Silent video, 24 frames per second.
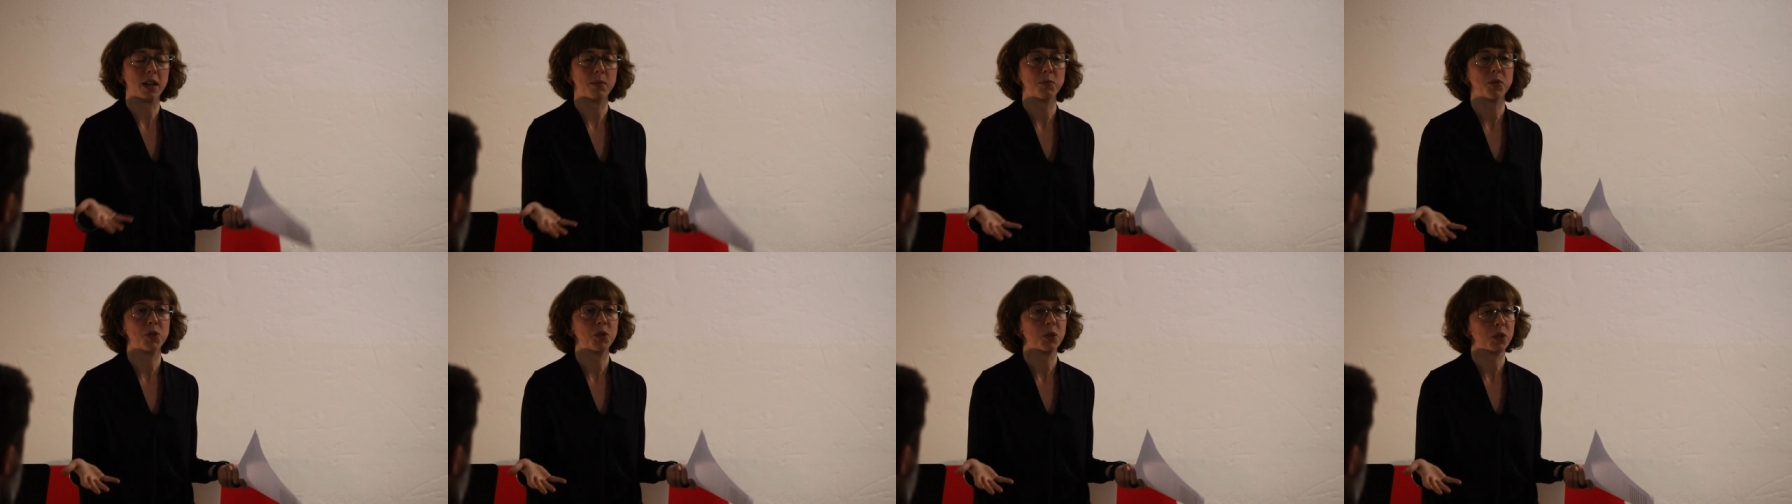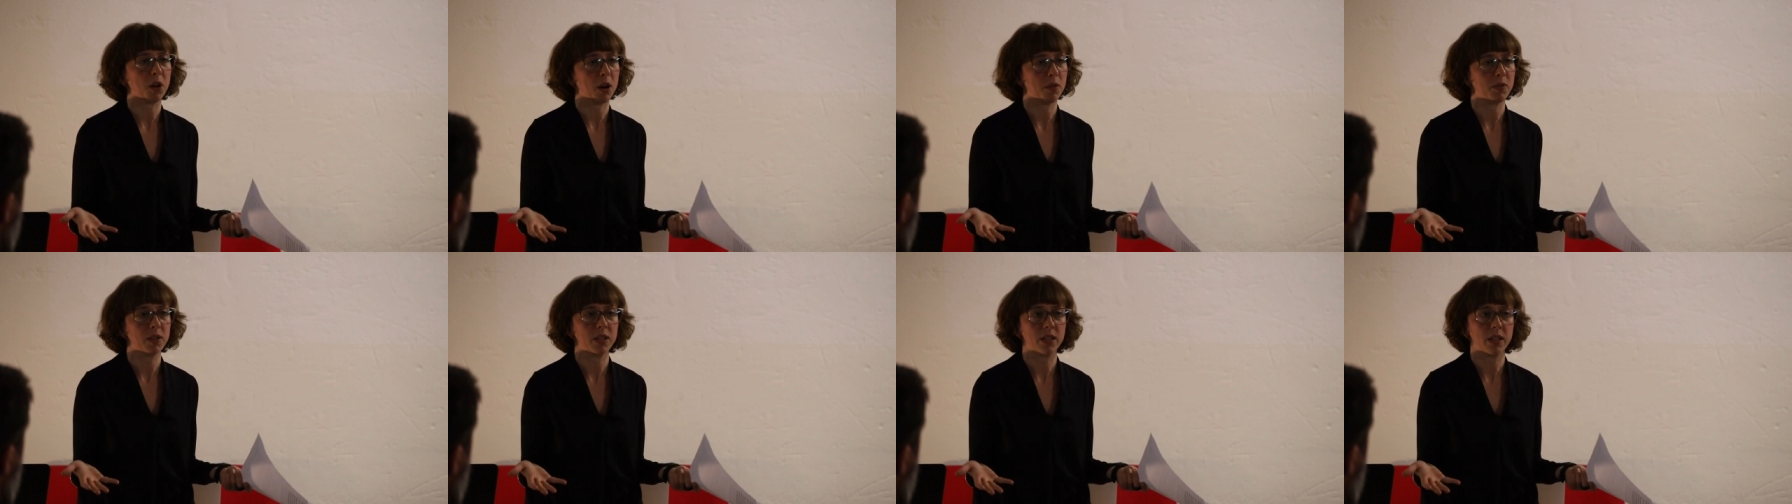come to
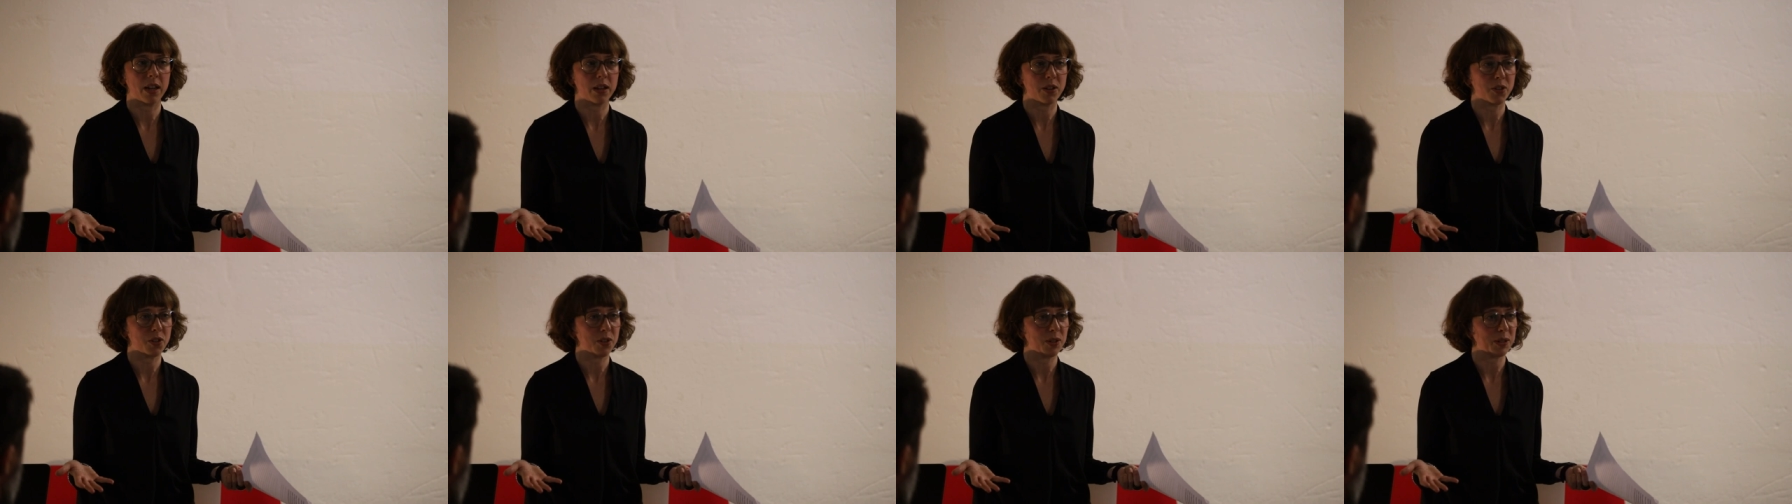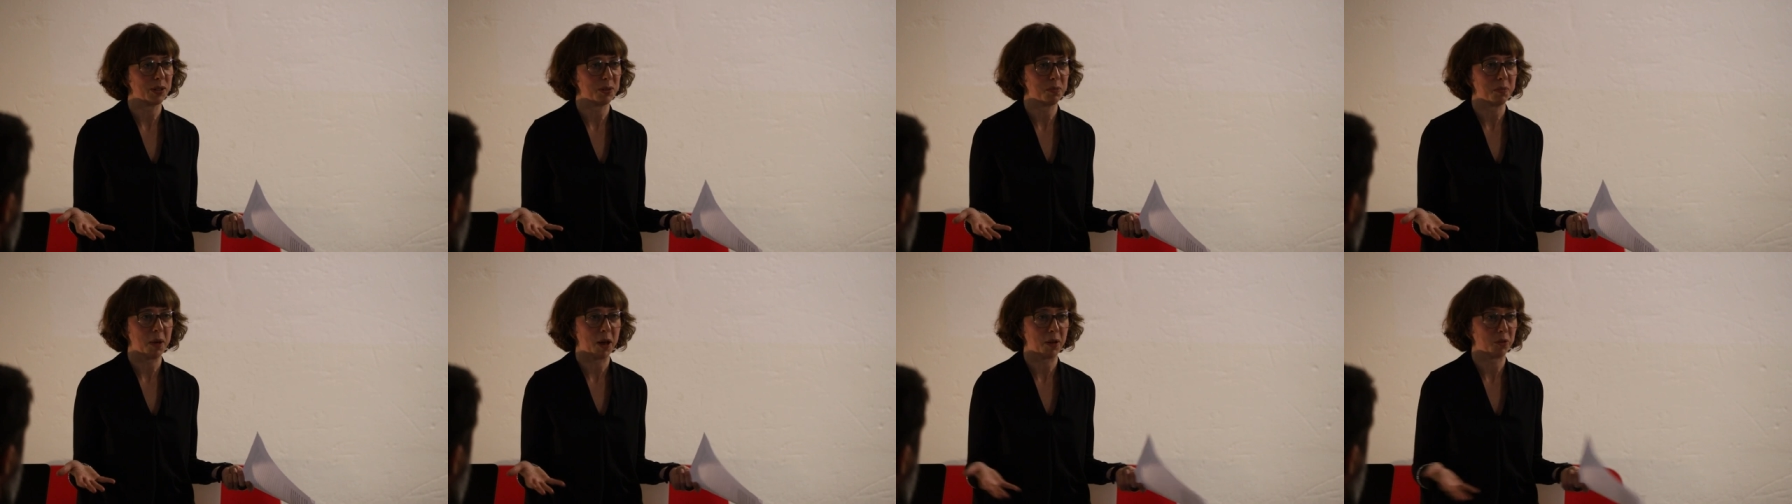
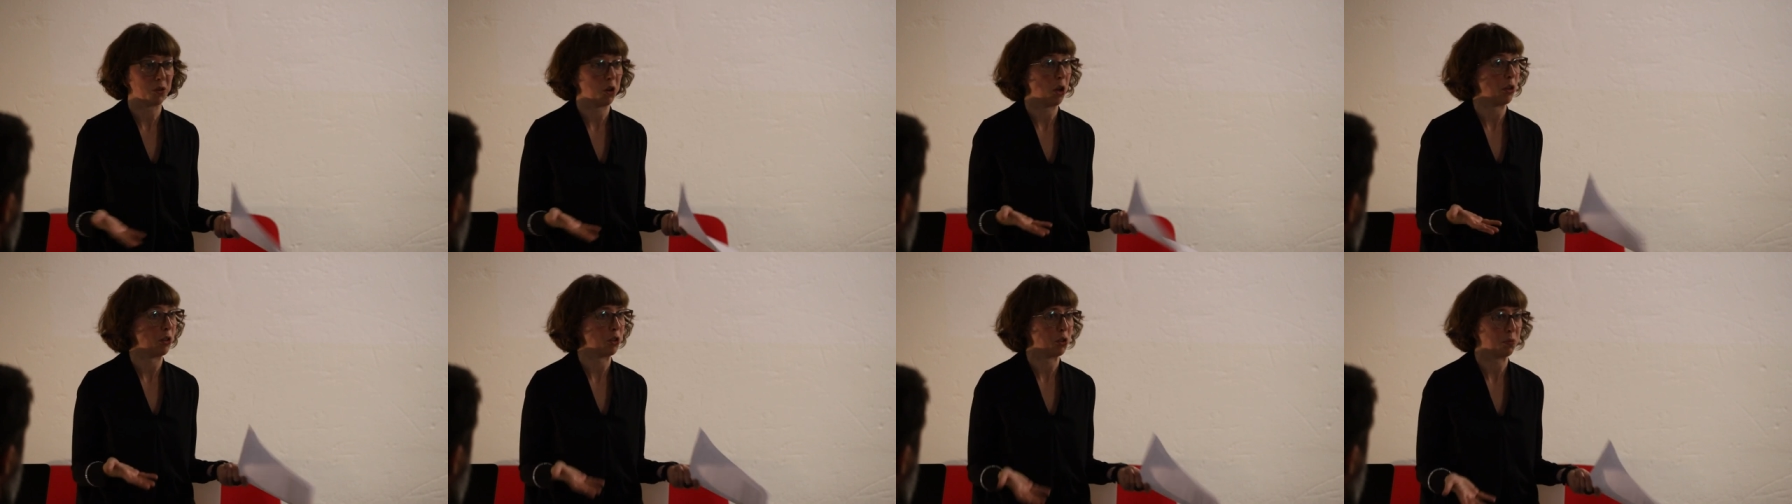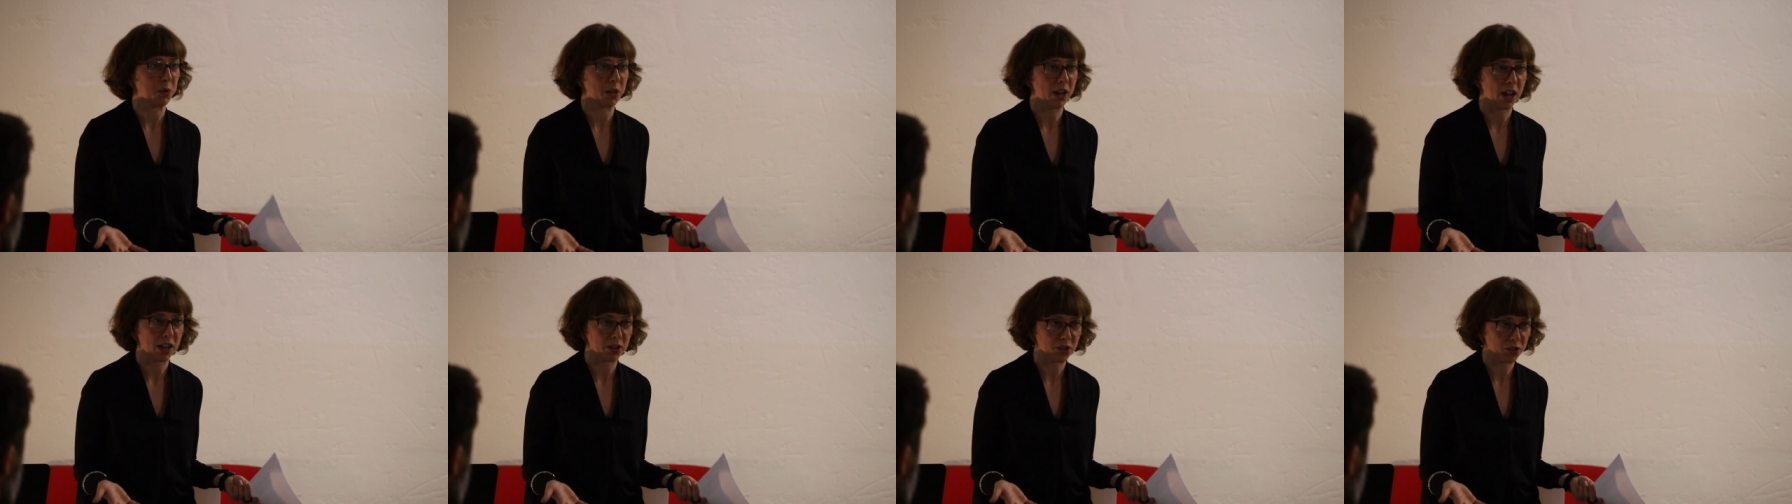conversations about knowledge
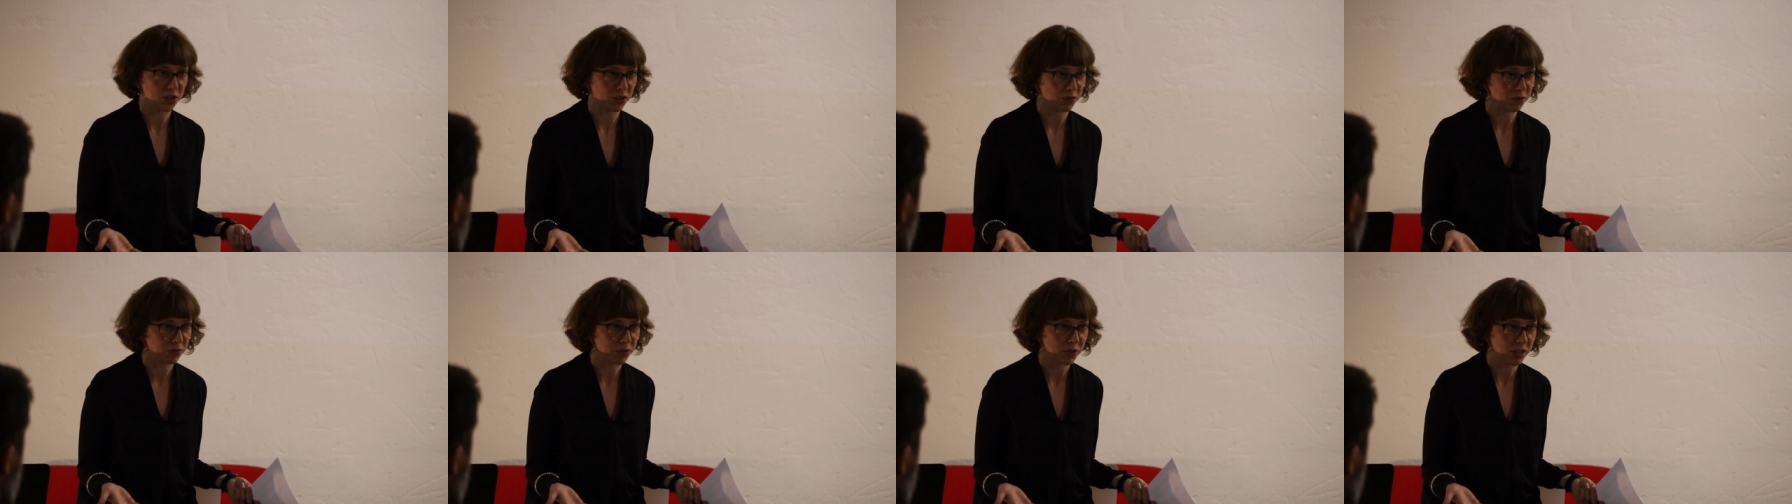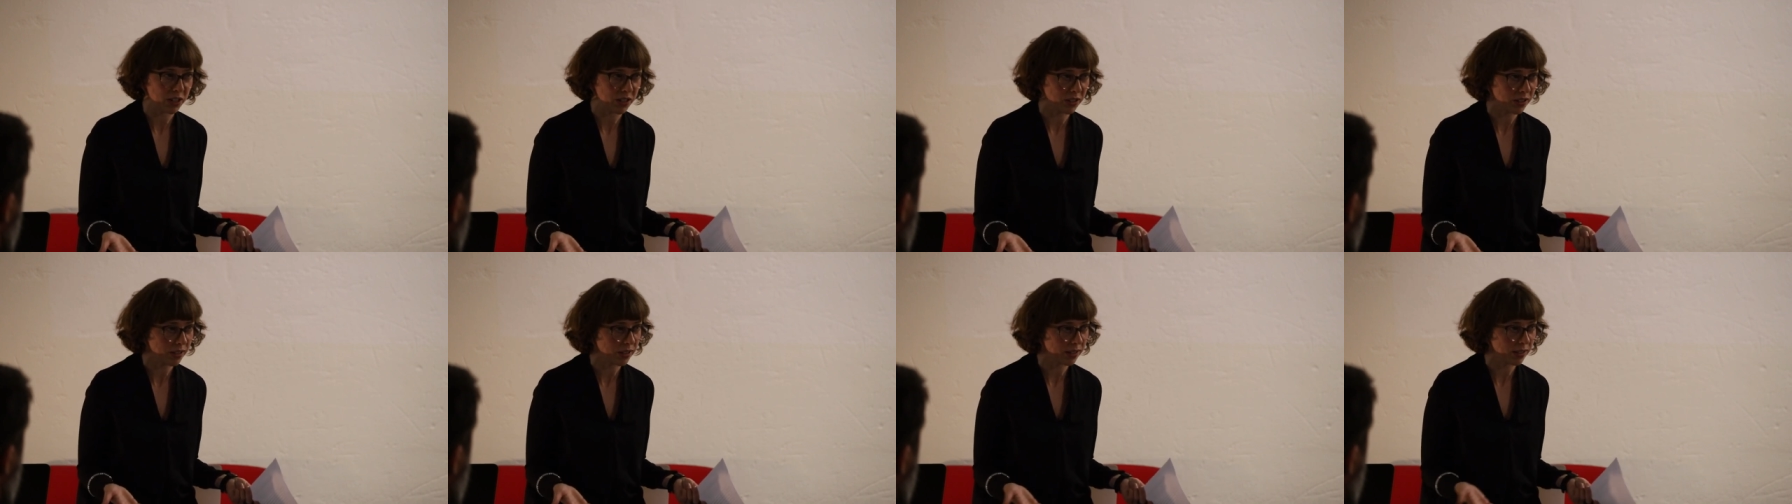production, for
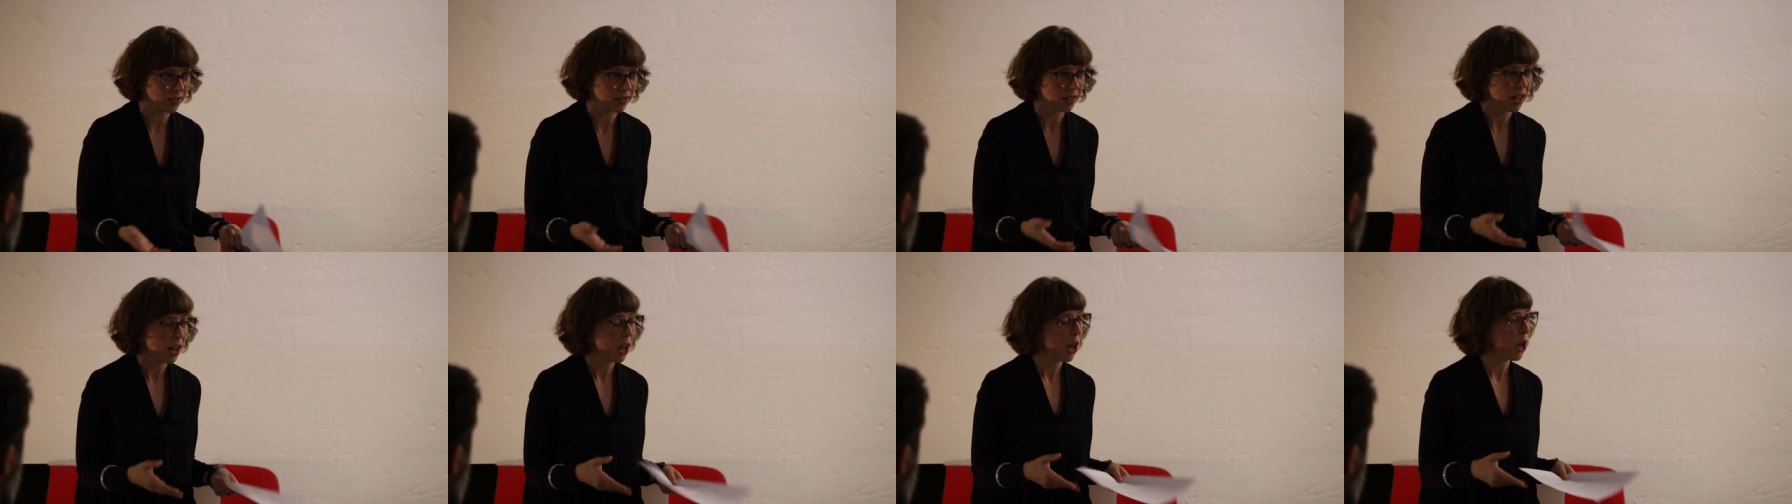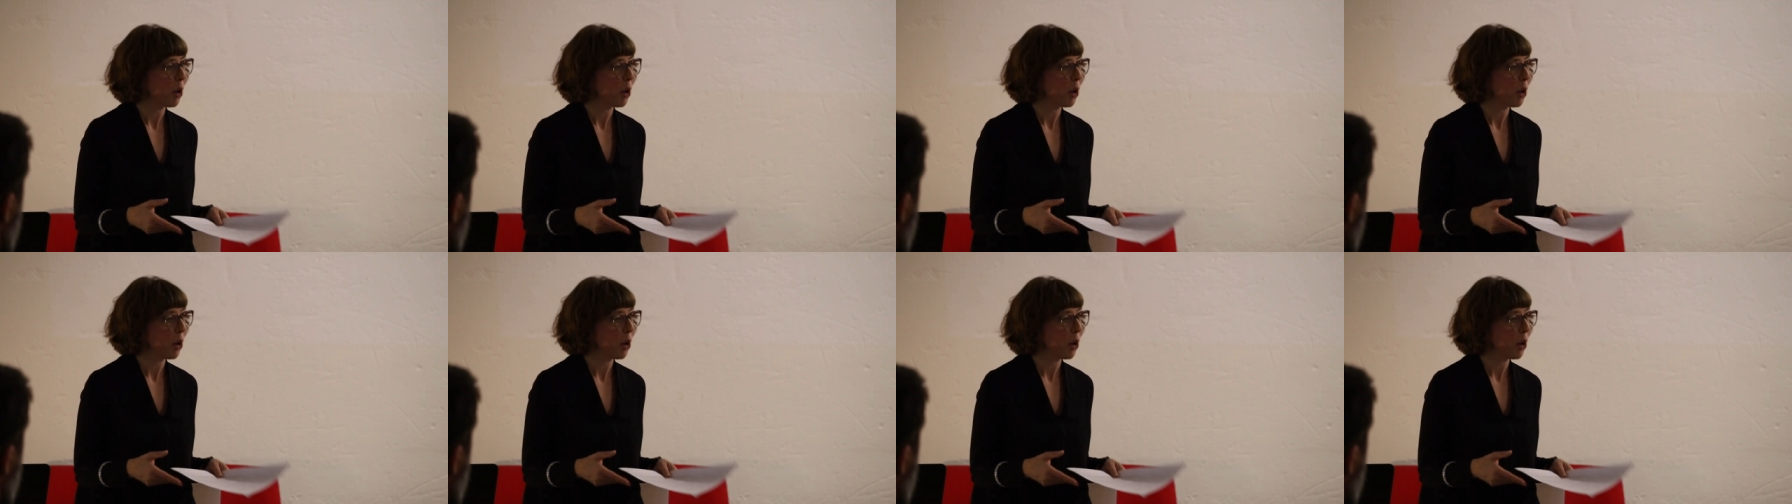instance,